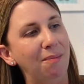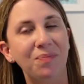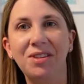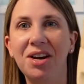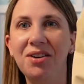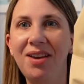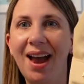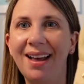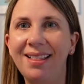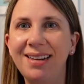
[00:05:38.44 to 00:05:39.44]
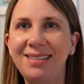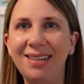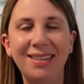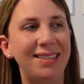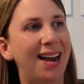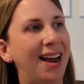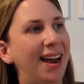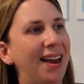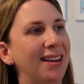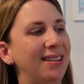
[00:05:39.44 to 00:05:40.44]
So yeah, this
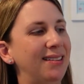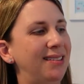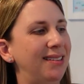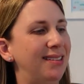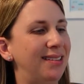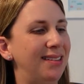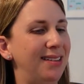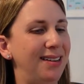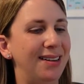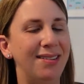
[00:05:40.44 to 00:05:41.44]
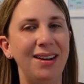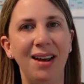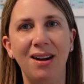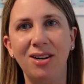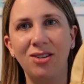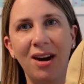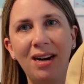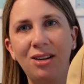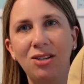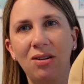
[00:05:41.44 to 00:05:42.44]
is, you know, again, our tried
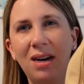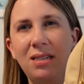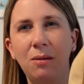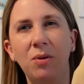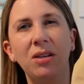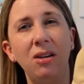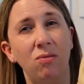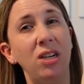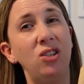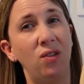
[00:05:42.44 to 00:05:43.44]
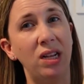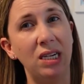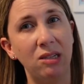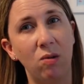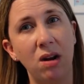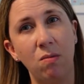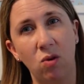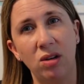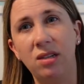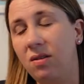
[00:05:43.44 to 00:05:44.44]
and true. I typically reach for this one
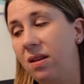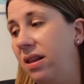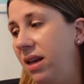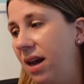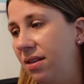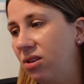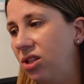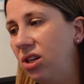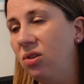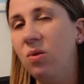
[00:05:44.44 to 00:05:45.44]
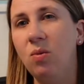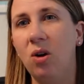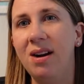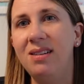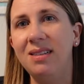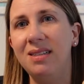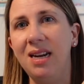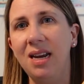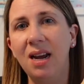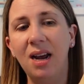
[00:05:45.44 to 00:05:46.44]
more so than the other two when we're at
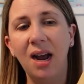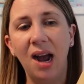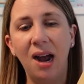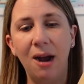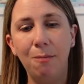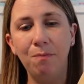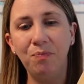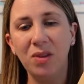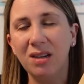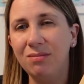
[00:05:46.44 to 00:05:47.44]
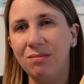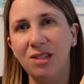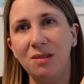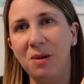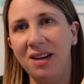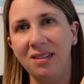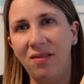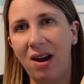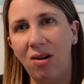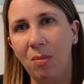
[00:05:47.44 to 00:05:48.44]
Disney, just because of
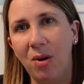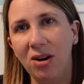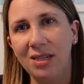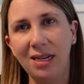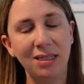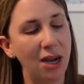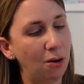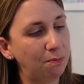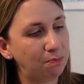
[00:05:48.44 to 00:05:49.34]
how our park days go.